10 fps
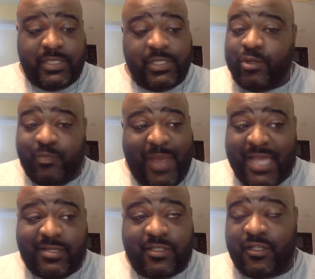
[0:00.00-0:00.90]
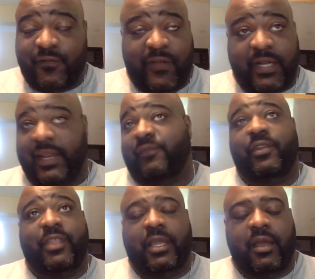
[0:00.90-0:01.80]
because those bastards just fucked
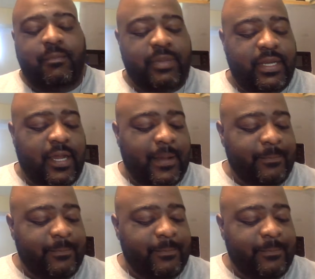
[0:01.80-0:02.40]
everything up. But